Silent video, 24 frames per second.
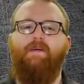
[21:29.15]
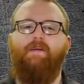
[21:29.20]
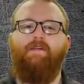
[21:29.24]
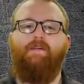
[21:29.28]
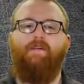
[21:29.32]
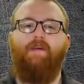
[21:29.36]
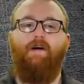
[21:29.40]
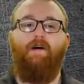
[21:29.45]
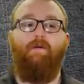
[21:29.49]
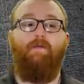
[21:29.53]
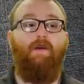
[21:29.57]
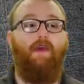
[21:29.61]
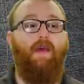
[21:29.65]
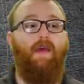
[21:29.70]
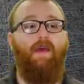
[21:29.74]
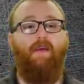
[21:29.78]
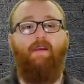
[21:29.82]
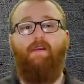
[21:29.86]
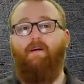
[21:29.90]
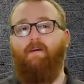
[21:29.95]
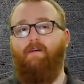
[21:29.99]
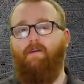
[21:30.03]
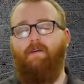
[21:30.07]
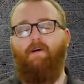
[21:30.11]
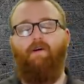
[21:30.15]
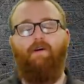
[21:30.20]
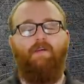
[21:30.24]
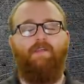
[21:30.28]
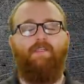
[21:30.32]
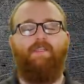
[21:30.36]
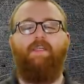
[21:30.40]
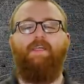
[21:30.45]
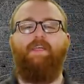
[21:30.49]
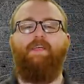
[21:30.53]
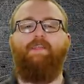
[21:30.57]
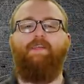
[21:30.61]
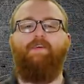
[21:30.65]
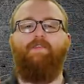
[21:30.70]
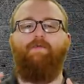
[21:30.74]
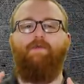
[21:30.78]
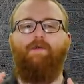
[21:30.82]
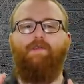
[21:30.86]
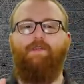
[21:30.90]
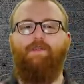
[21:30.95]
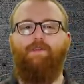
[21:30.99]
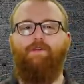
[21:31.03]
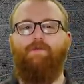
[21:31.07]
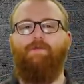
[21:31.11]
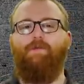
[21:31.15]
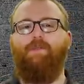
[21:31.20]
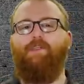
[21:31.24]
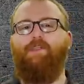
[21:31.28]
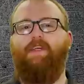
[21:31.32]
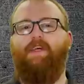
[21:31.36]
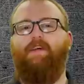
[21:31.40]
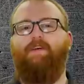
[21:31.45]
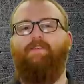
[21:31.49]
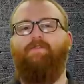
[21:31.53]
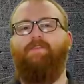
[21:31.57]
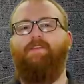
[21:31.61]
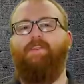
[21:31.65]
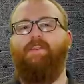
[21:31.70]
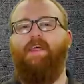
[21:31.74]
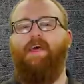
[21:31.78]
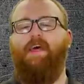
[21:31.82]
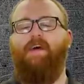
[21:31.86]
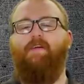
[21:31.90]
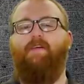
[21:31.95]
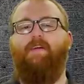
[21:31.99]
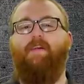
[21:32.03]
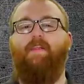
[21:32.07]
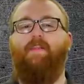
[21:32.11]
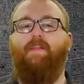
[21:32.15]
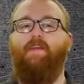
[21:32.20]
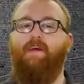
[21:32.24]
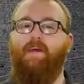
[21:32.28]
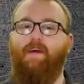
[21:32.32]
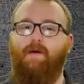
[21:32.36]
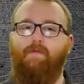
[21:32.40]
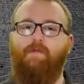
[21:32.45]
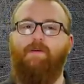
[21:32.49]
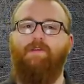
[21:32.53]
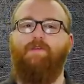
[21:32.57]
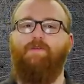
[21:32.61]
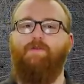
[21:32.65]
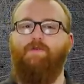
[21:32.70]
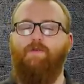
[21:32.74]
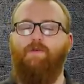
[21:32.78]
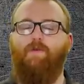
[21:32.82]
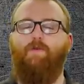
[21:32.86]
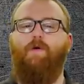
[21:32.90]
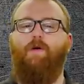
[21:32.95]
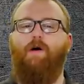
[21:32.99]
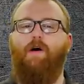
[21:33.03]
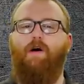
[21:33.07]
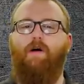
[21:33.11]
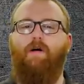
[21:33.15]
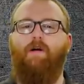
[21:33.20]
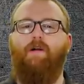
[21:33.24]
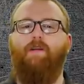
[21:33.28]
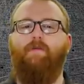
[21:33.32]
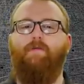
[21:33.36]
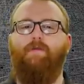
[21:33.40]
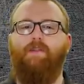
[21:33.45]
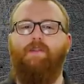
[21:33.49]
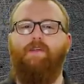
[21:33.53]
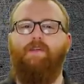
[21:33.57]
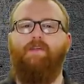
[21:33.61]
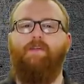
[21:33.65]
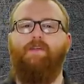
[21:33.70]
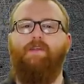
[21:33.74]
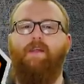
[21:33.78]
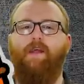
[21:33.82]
So yeah, not nice and easy for me to choose my secondaries there, and I think I'm going to score quite highly with these